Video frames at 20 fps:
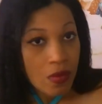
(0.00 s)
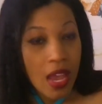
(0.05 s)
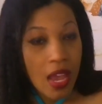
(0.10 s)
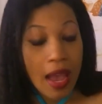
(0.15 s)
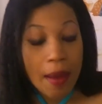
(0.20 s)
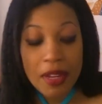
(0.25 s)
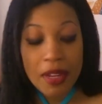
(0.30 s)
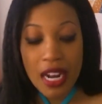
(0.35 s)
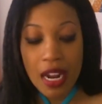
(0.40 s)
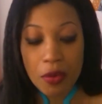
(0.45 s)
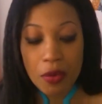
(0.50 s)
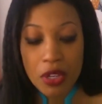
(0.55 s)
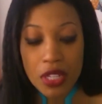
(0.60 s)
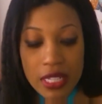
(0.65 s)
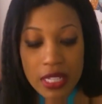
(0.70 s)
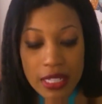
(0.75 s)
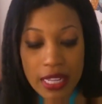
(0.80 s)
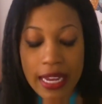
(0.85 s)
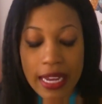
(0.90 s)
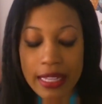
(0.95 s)
I mean, I
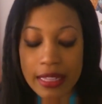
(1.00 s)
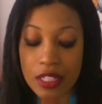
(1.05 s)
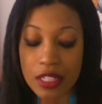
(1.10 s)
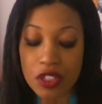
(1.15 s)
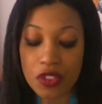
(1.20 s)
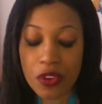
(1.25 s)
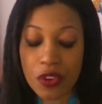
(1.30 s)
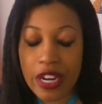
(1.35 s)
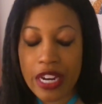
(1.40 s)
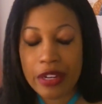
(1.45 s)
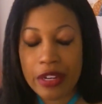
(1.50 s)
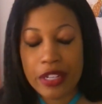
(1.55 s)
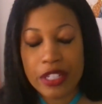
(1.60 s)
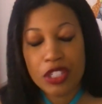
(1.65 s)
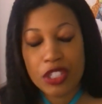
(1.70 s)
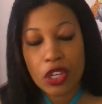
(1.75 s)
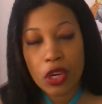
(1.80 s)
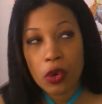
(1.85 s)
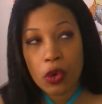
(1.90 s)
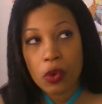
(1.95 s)
really like this fragrance.
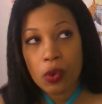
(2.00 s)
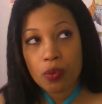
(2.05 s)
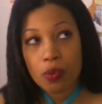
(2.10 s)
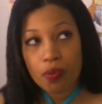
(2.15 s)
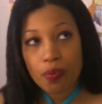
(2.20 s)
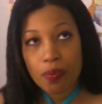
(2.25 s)
So